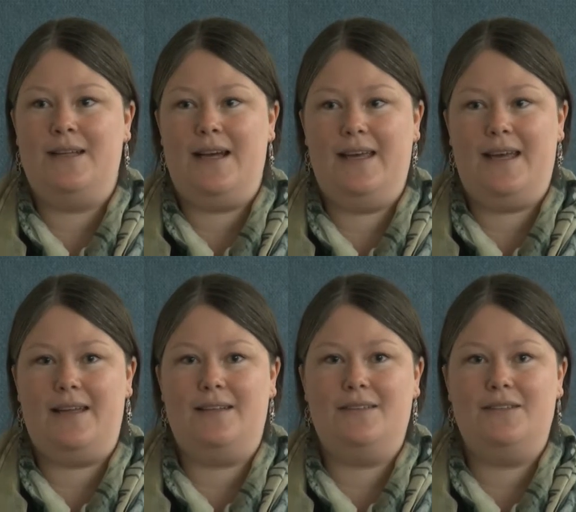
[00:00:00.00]

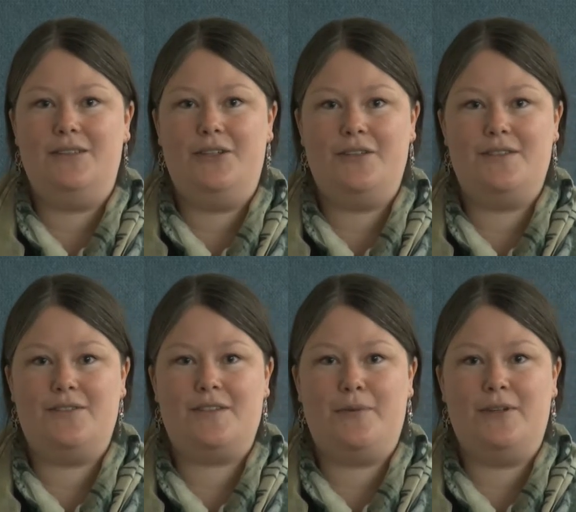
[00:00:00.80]
Again, God's
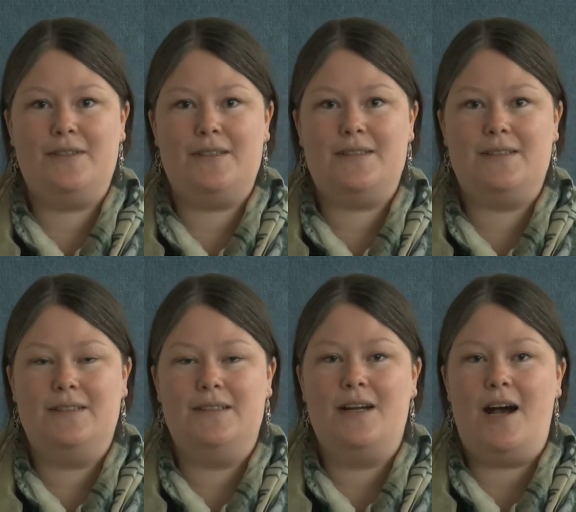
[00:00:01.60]
response
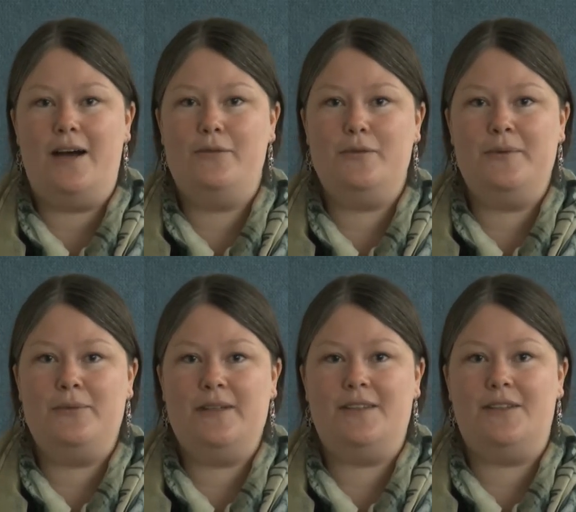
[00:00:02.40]
I will be
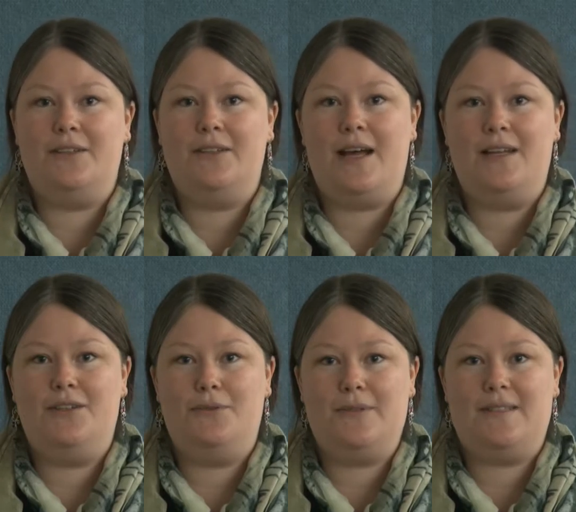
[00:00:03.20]
with you, and
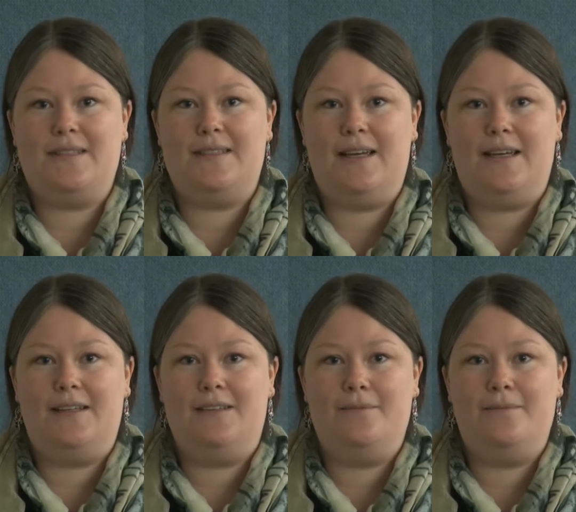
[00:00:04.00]
you will succeed.